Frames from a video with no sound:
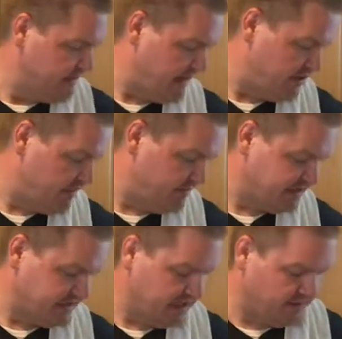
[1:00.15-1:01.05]
Now you might be
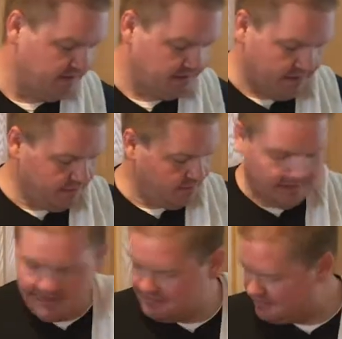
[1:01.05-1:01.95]
saying to me, Robert,
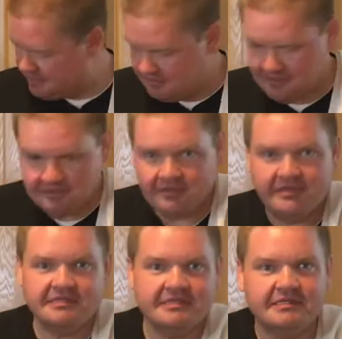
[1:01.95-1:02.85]
why is it that you're doing
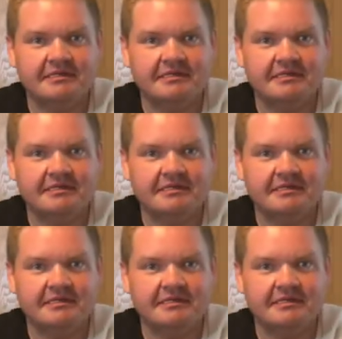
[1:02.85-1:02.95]
this?